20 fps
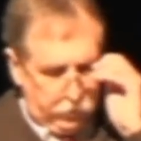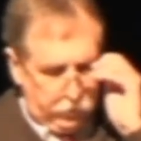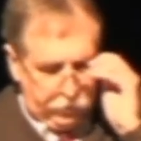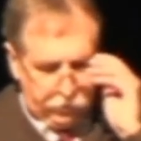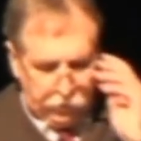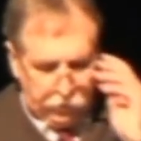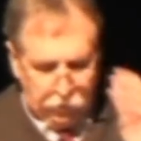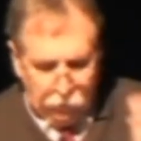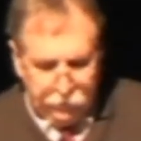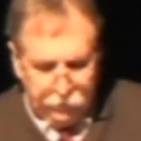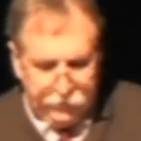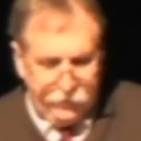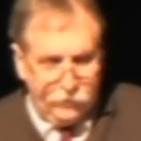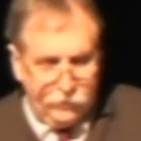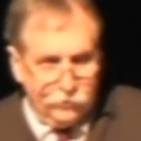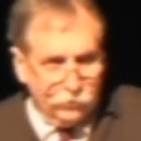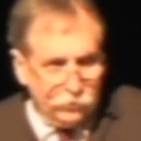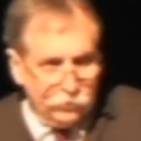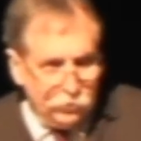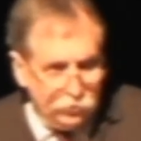And
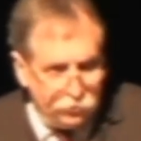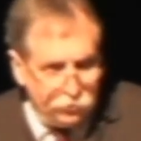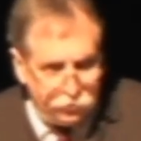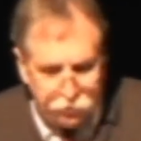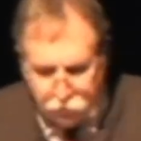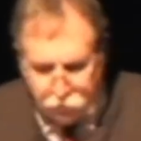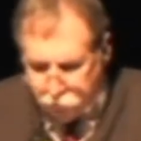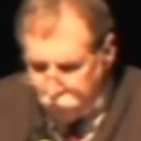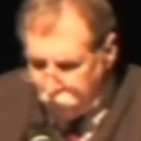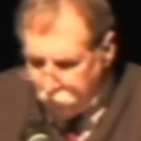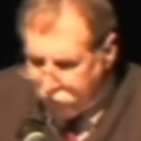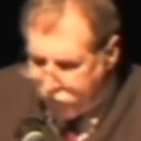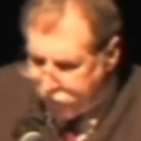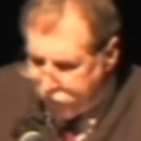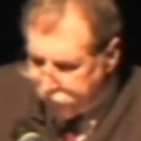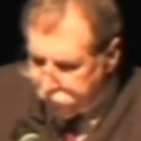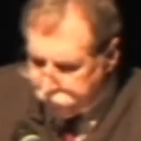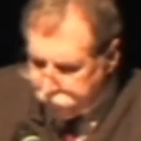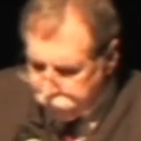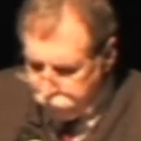then consumer
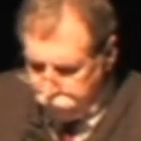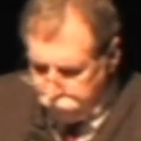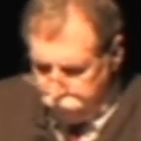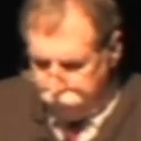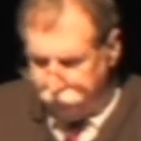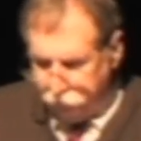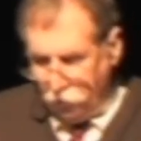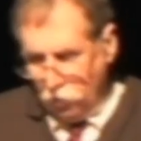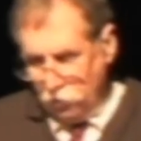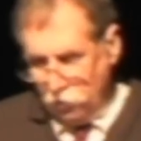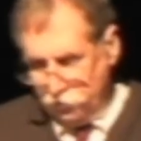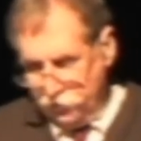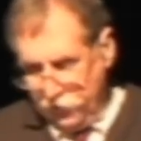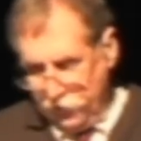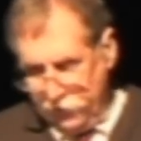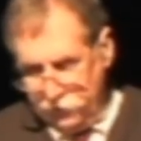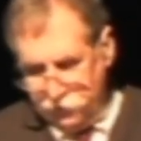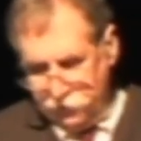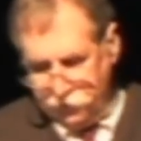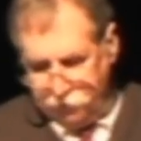attitudes are
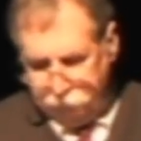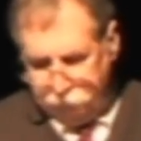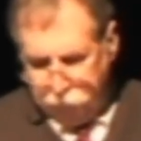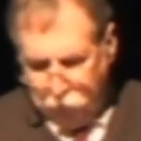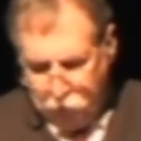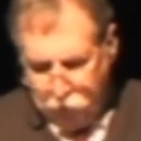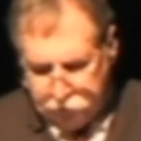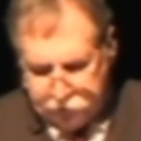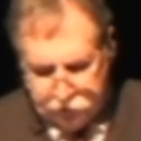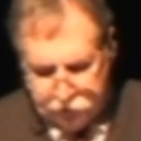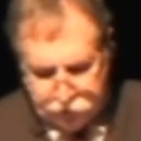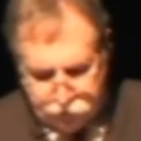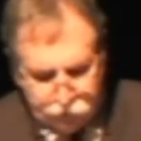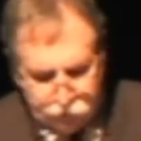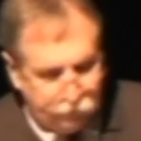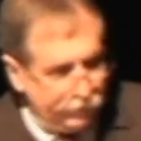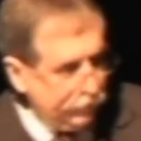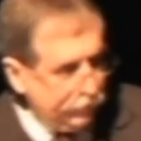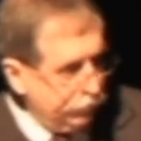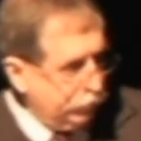changing. Market
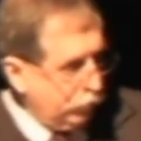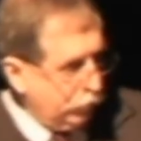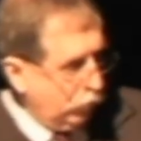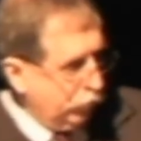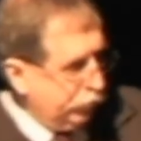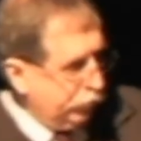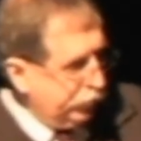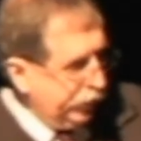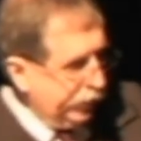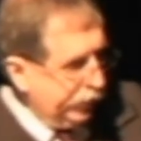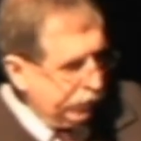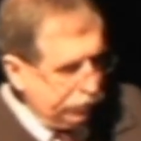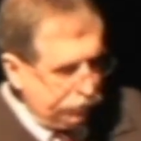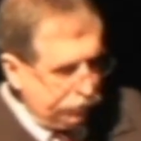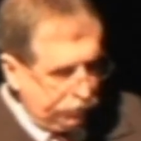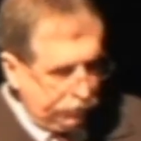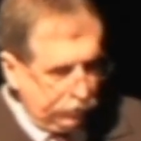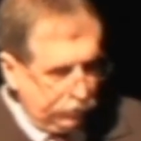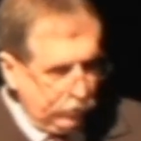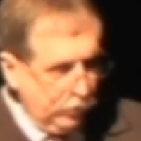trends are
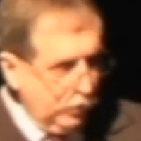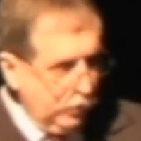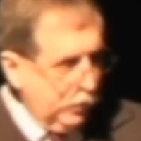changing.